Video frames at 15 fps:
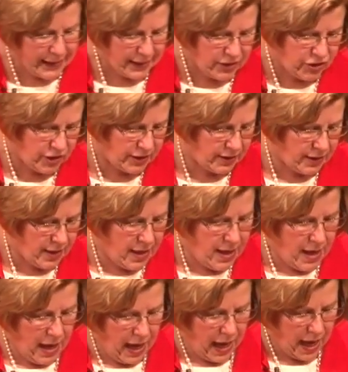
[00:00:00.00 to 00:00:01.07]
Kitchen
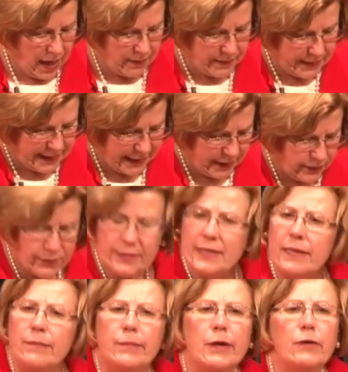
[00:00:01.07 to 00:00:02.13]
dinners
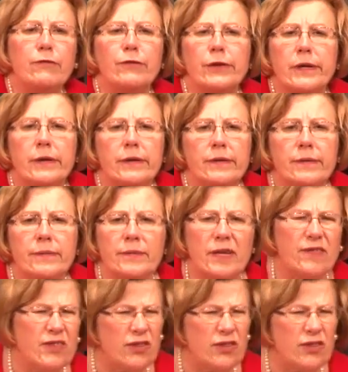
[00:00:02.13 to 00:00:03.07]
in Milford. You ever